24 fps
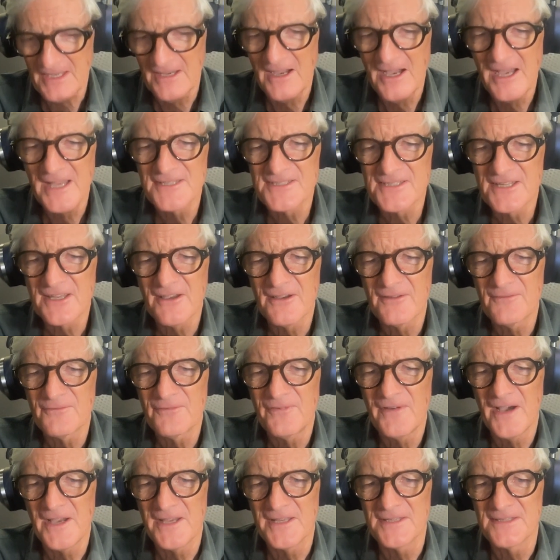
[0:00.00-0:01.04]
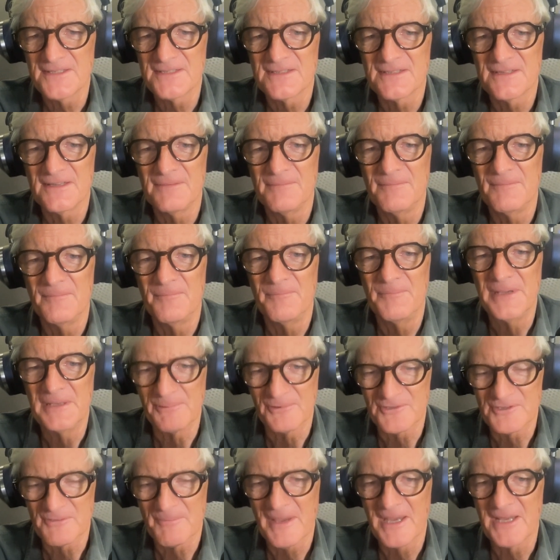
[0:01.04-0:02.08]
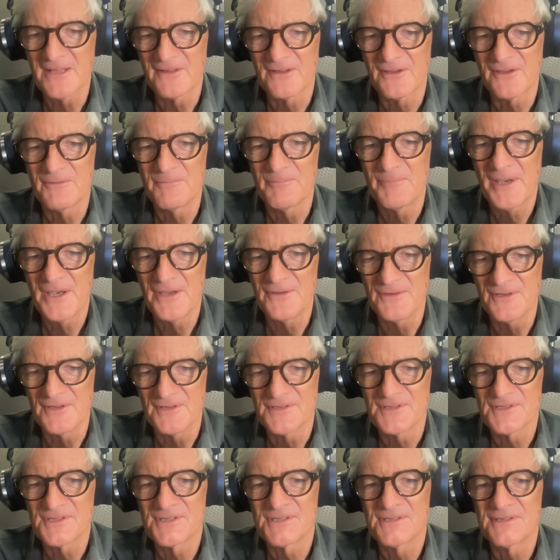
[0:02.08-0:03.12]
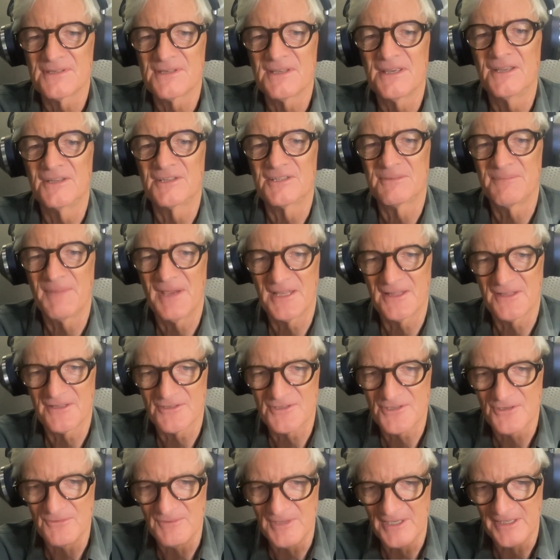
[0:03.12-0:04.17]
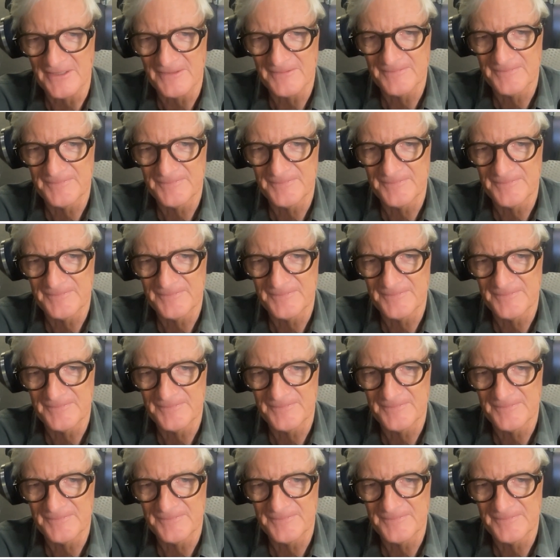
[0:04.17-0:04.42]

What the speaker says: I had to go and find people to make the components and to make the tooling.